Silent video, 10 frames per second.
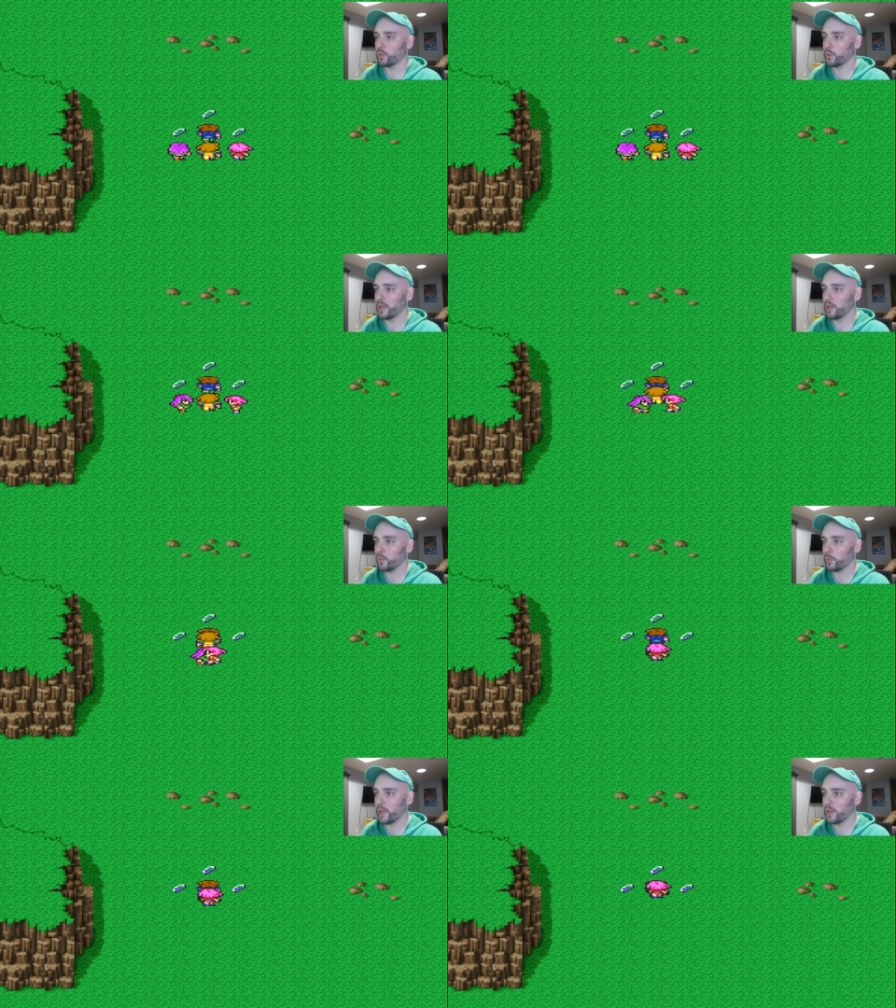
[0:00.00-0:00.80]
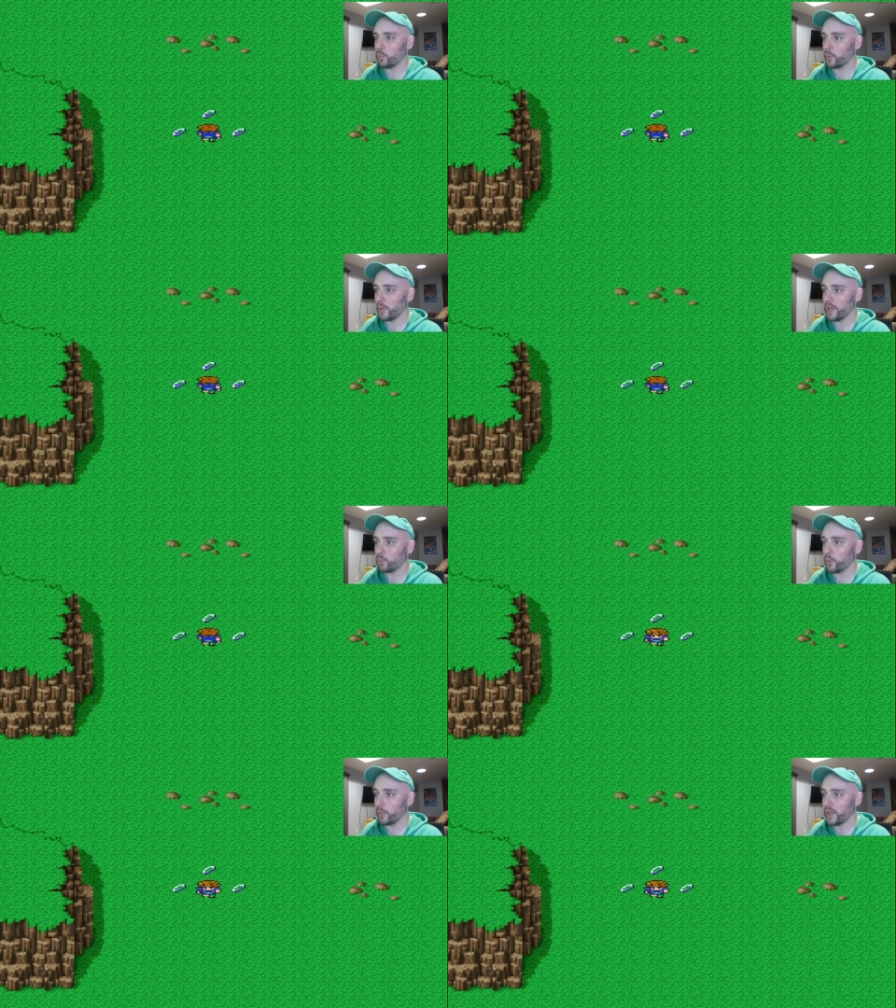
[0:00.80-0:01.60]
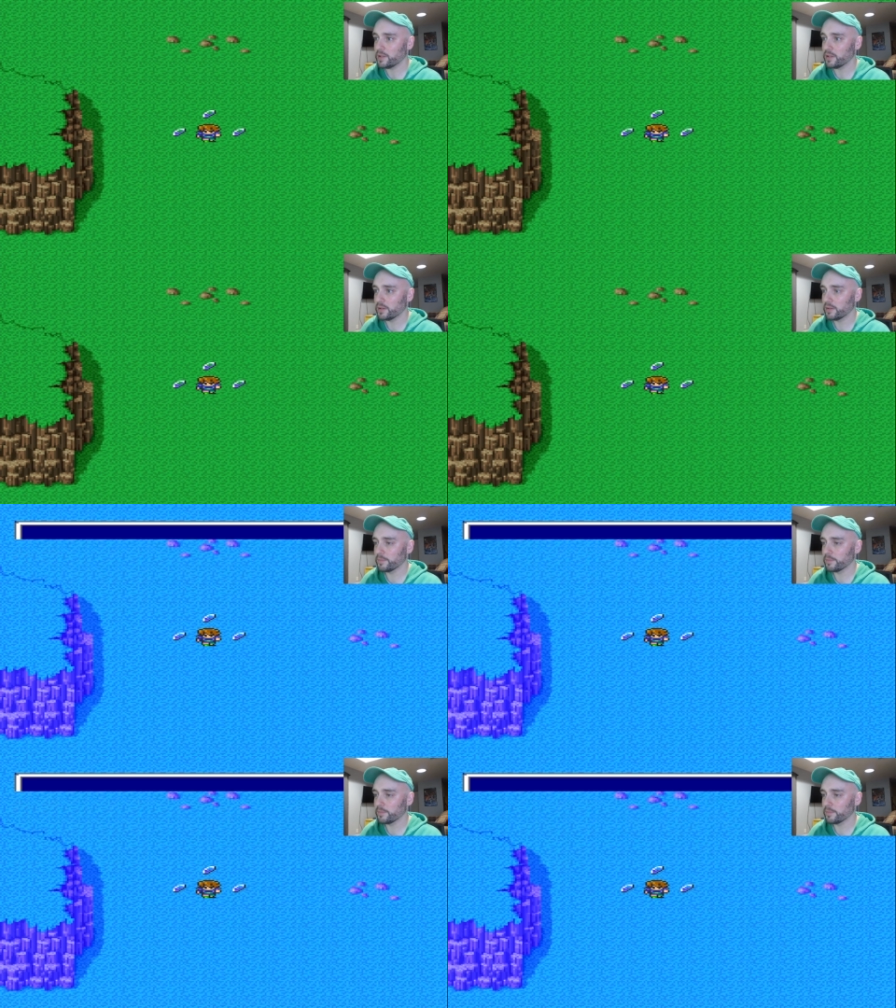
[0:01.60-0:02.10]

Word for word: What do we get? What do we get? What do we get? What do we get?